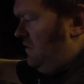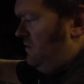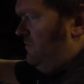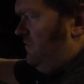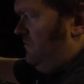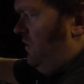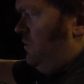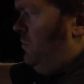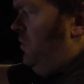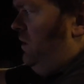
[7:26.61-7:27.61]
the, the
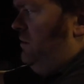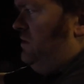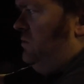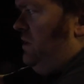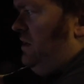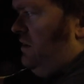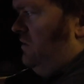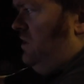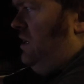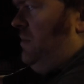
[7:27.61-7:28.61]
final point, which is where
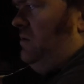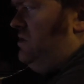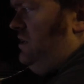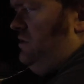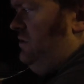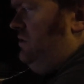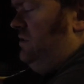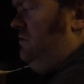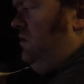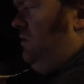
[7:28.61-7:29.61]
our turbocharger is
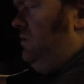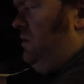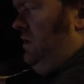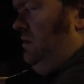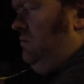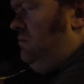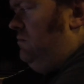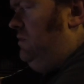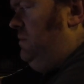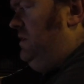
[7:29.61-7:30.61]
just not doing
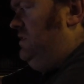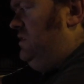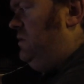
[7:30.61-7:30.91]
the business.